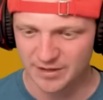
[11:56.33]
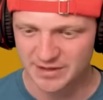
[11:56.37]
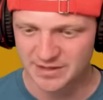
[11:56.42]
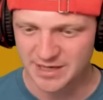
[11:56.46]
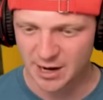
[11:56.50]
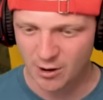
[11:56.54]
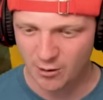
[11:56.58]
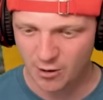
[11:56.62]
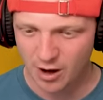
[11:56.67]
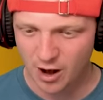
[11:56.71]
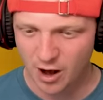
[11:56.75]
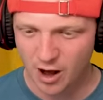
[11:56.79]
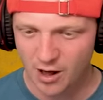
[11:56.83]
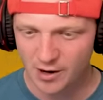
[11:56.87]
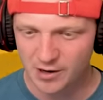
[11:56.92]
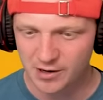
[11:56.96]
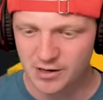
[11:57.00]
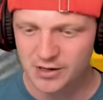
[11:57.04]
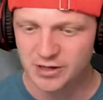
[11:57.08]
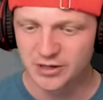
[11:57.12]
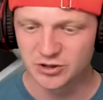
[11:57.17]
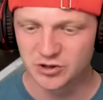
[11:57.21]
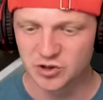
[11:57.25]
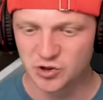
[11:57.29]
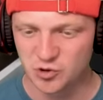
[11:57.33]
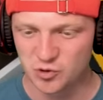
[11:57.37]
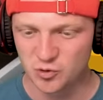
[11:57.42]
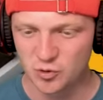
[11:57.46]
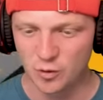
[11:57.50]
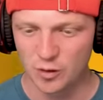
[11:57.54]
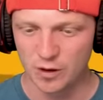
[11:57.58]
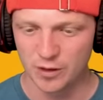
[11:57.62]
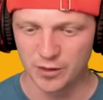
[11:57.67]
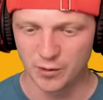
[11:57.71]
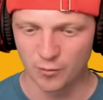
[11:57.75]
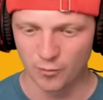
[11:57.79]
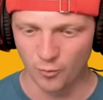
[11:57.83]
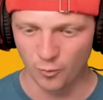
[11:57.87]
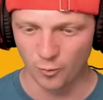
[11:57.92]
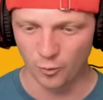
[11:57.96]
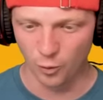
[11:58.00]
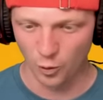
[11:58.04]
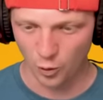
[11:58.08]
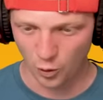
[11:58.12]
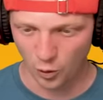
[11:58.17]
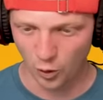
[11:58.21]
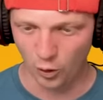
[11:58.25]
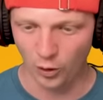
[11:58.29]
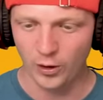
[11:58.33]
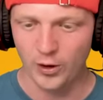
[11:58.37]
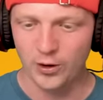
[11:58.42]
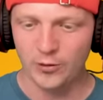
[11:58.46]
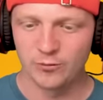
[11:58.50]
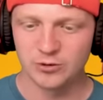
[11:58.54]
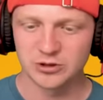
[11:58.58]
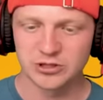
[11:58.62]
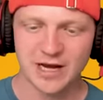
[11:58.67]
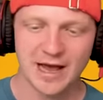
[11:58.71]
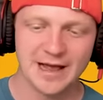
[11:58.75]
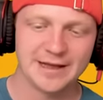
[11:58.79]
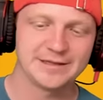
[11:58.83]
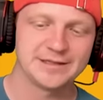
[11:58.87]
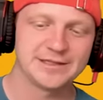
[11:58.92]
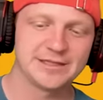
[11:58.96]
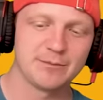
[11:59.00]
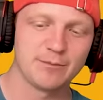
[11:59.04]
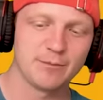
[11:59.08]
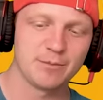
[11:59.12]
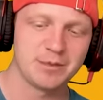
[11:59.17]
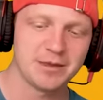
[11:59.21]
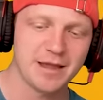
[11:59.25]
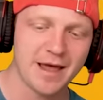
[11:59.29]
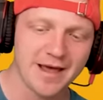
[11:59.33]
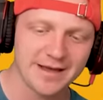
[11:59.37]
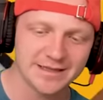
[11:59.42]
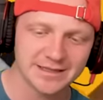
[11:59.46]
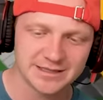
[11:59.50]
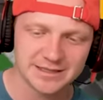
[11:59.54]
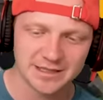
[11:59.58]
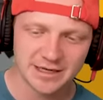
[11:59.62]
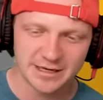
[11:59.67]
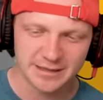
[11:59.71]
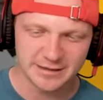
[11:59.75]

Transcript: the terracotta to the wool, which adds some nice